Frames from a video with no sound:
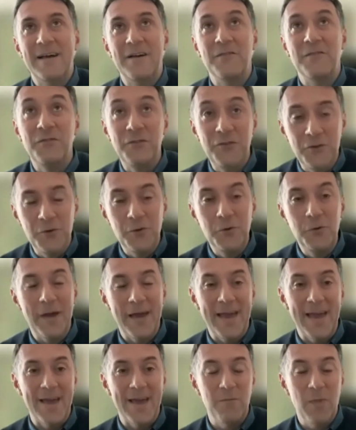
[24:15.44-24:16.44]
view
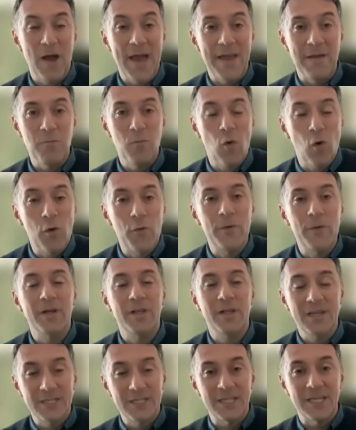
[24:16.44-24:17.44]
and a more
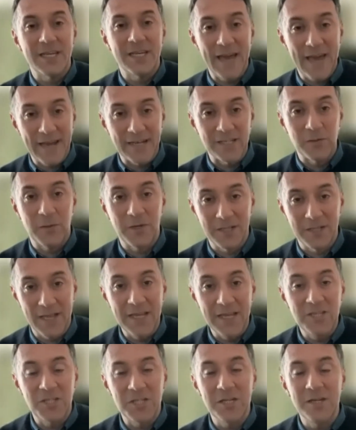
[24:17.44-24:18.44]
realistic
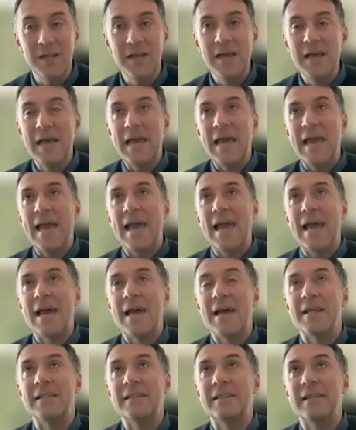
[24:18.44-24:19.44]
expectation,
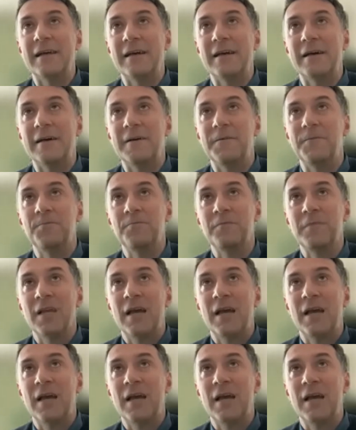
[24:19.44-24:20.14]
and a